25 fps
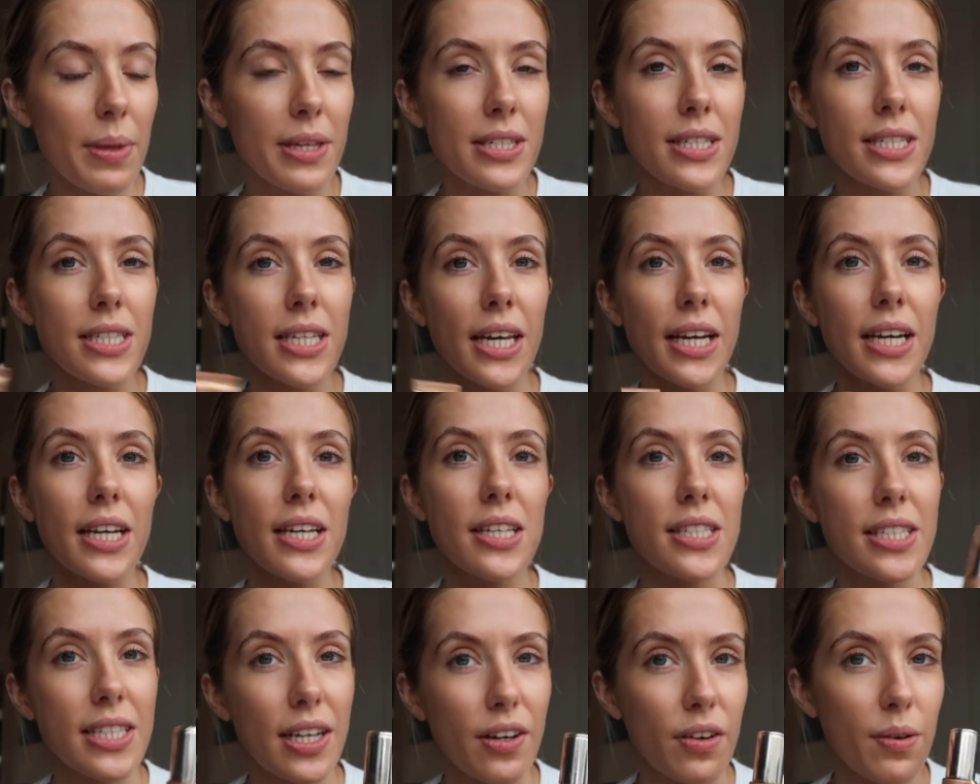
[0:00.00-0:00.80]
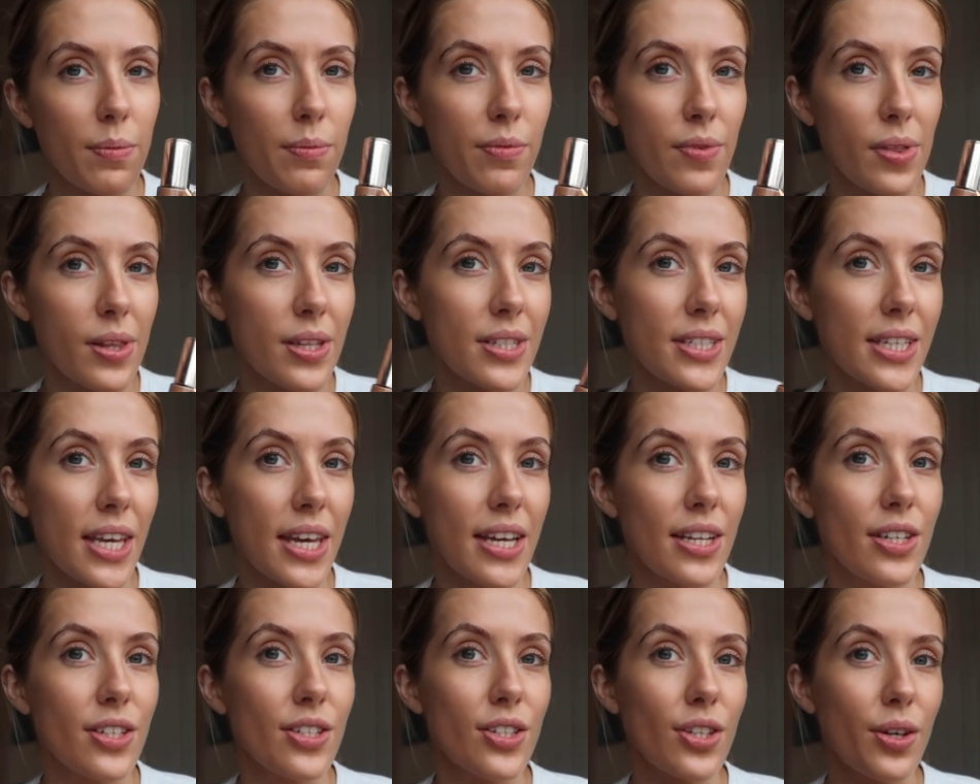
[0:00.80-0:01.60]
This is like a serum for the
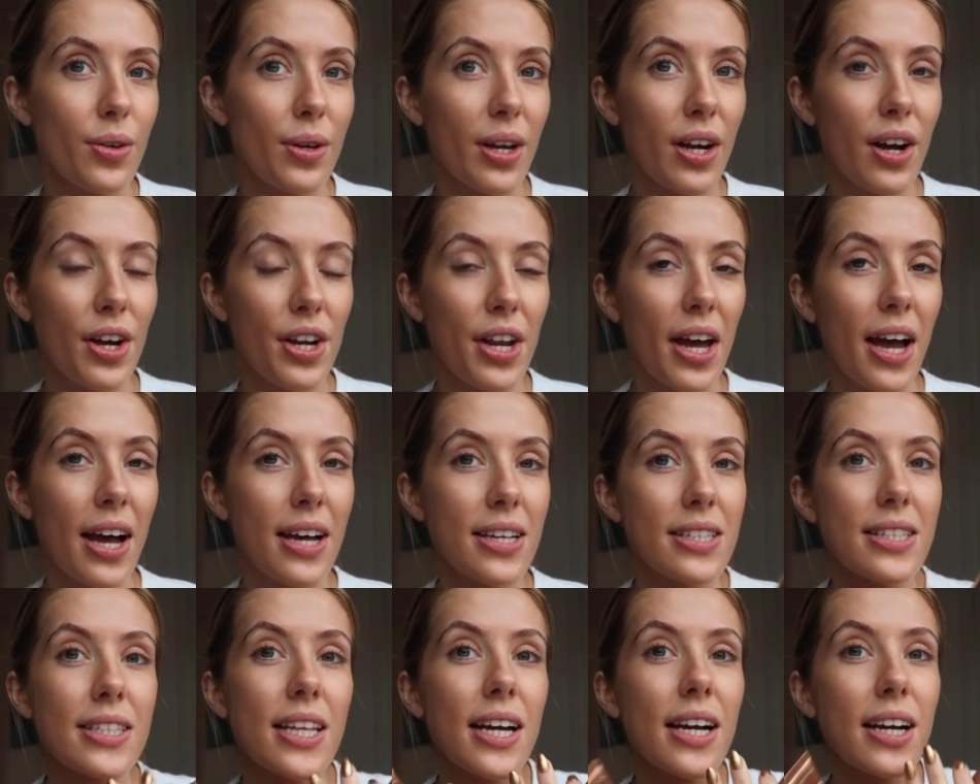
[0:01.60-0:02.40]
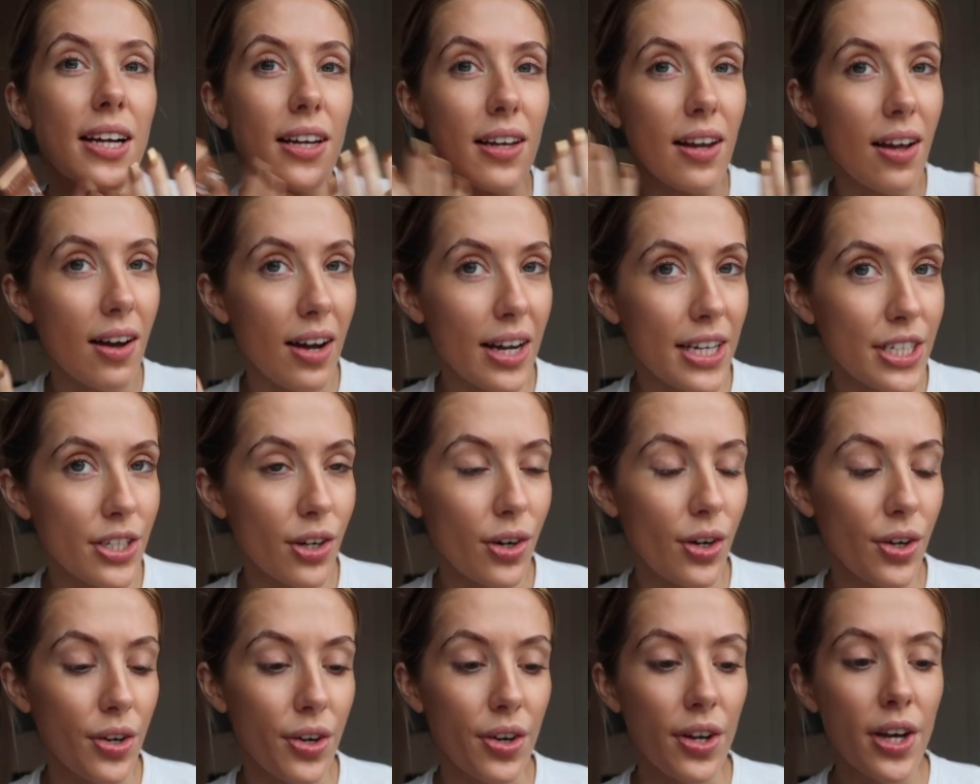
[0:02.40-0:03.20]
skin, so it kind of has that glide
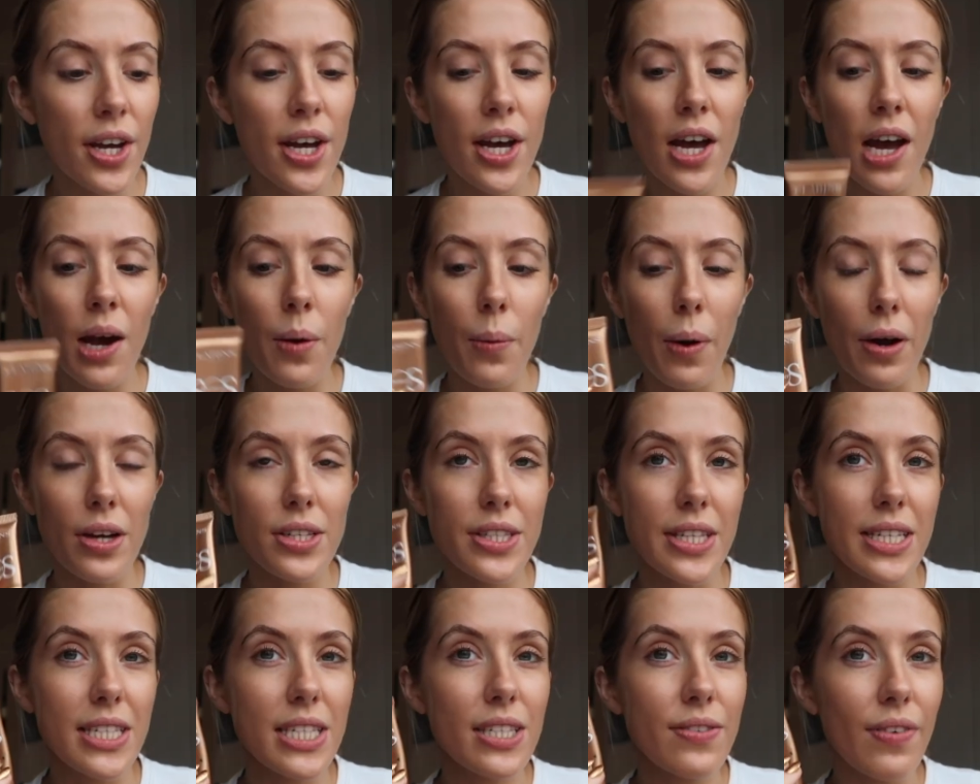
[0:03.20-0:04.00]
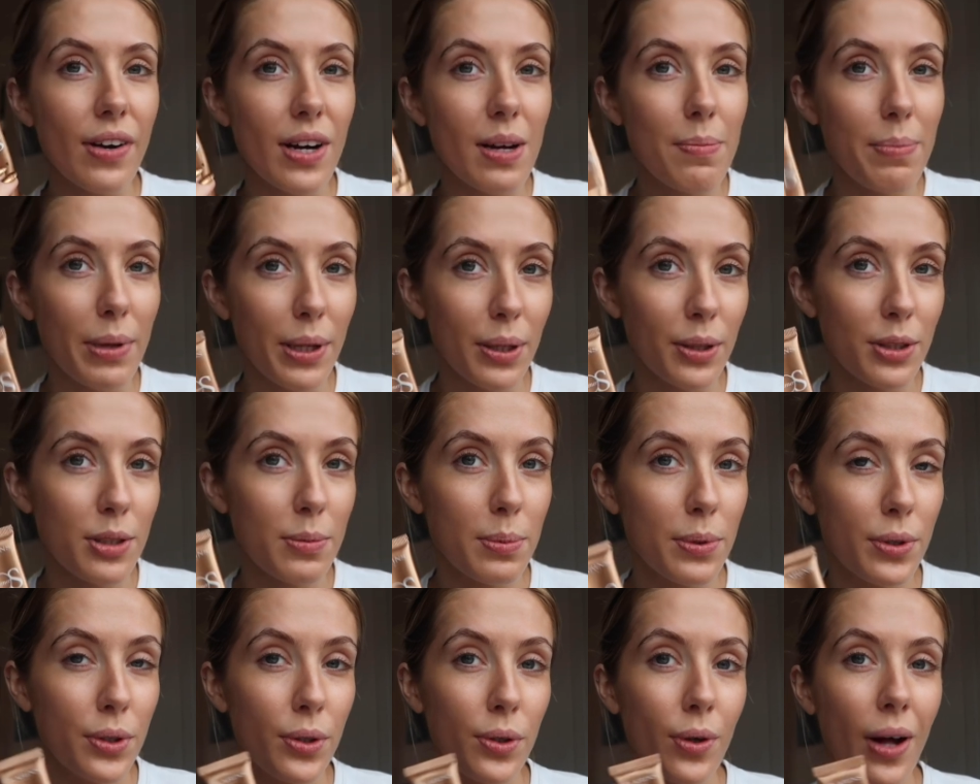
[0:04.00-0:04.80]
on, whereas this is very
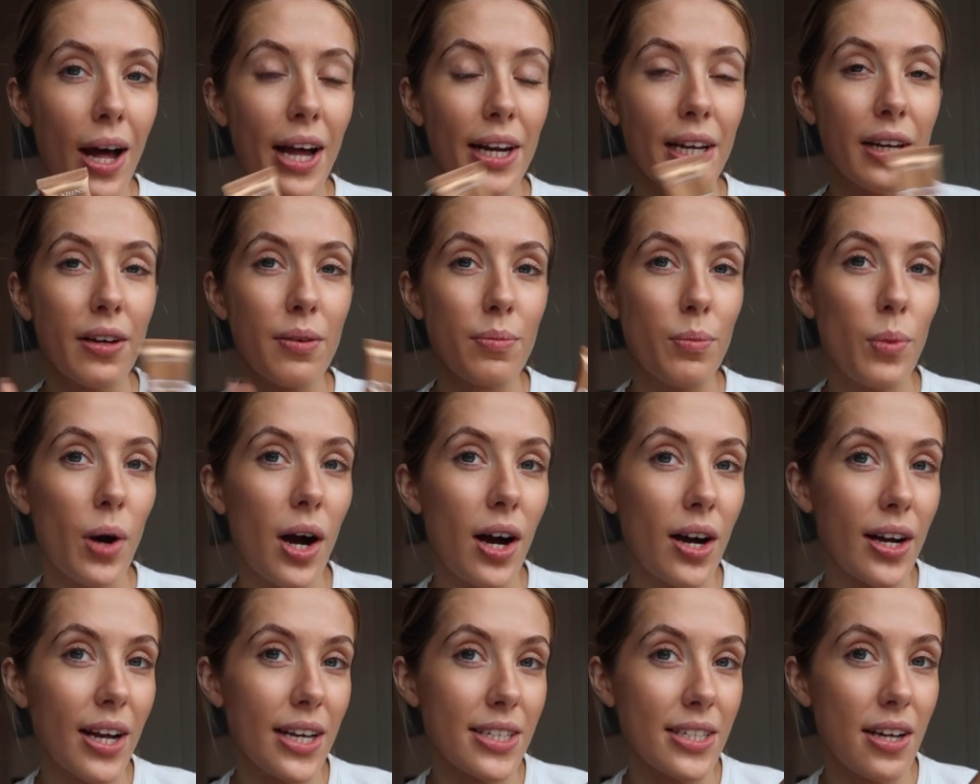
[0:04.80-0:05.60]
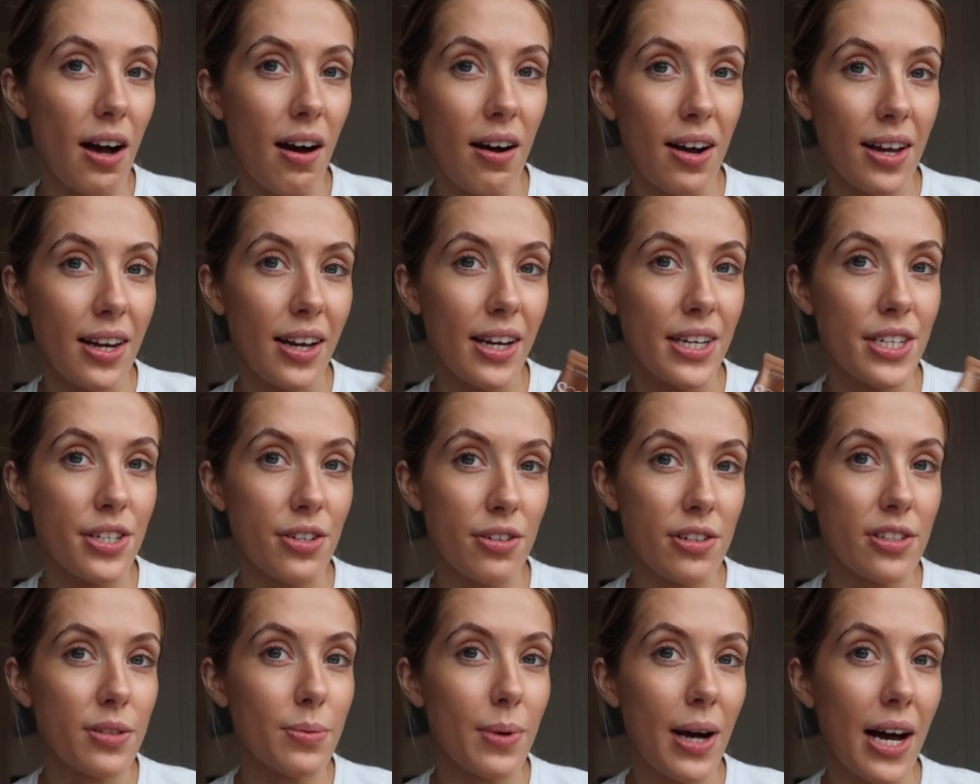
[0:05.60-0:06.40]
buildable and can work as a
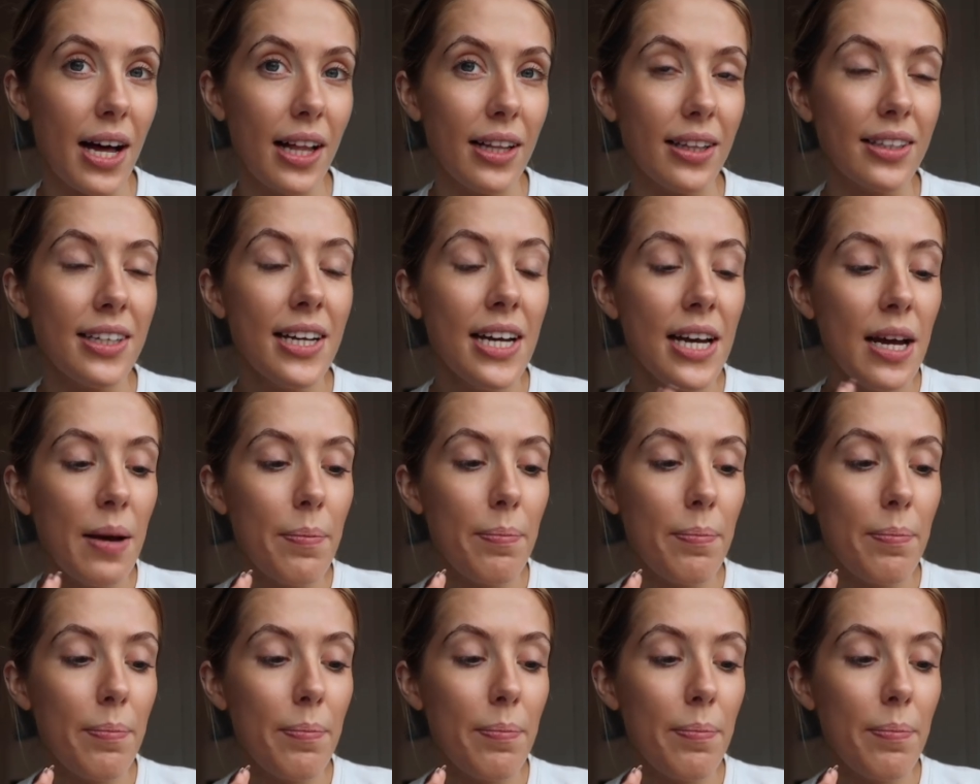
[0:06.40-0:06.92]
highlighter as well.